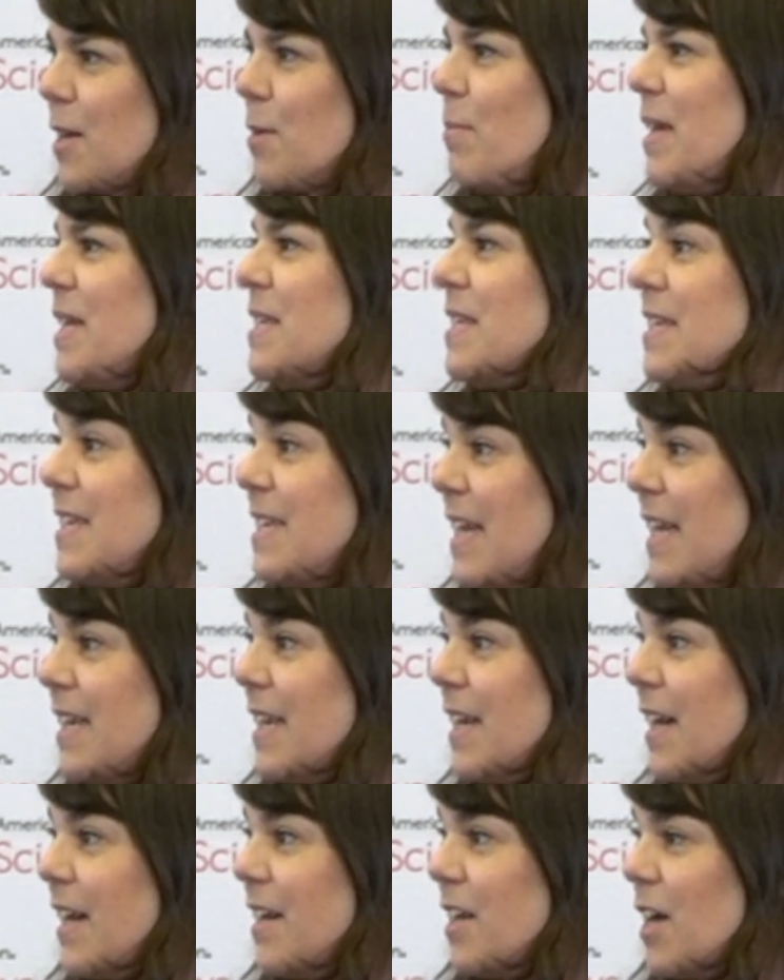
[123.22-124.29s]
and amazing
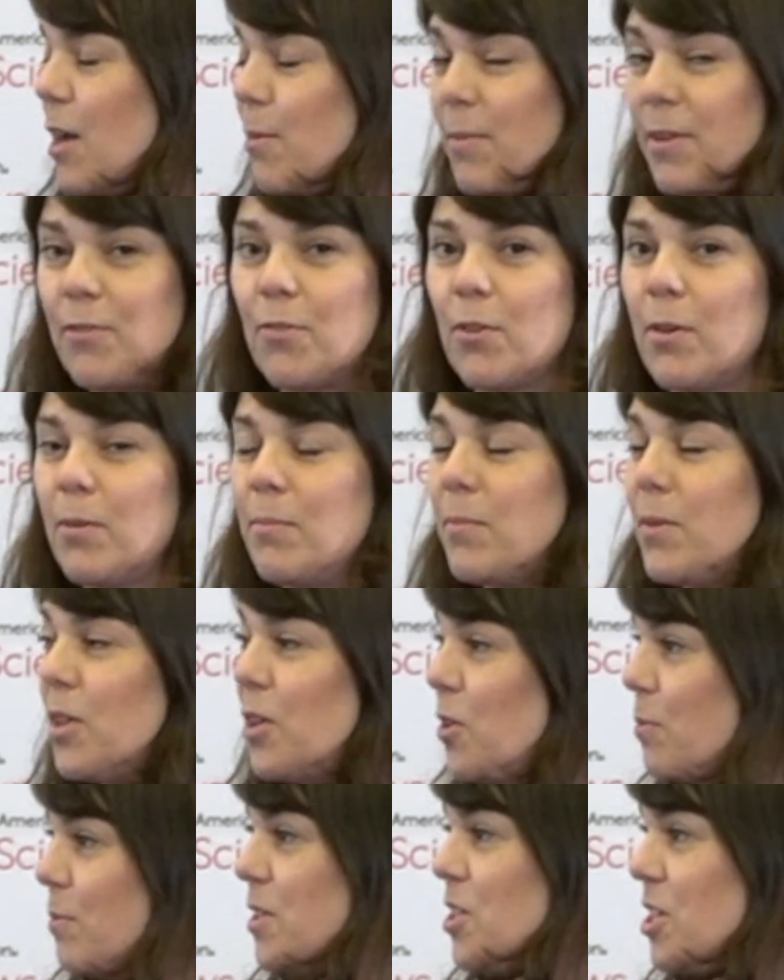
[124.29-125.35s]
data coming from
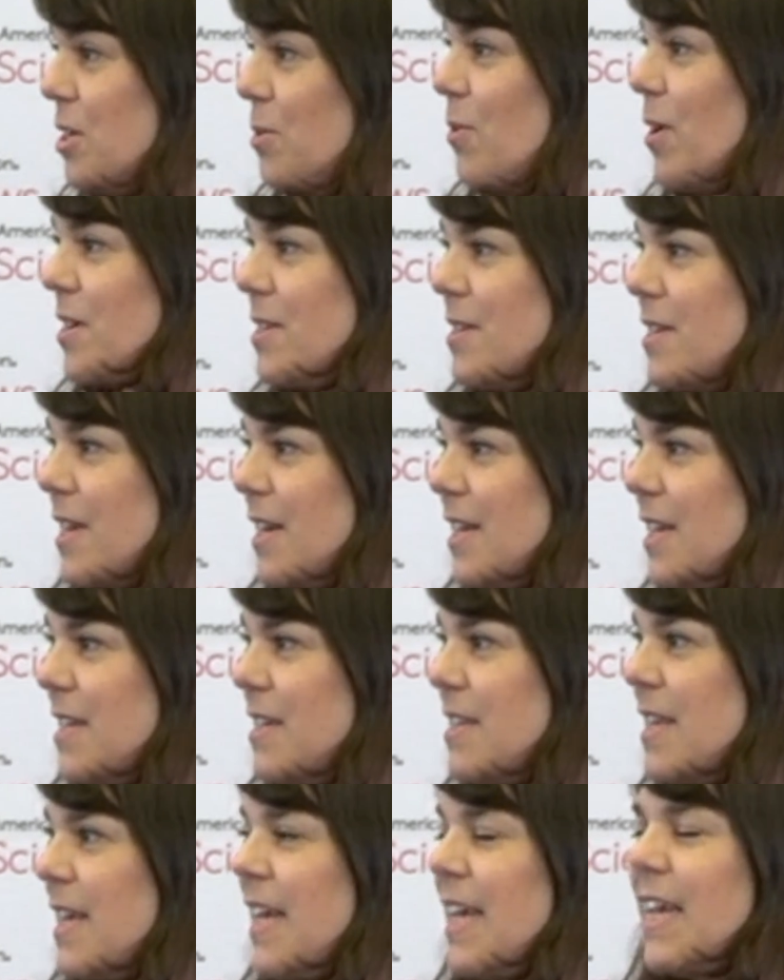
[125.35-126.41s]
human GWAS studies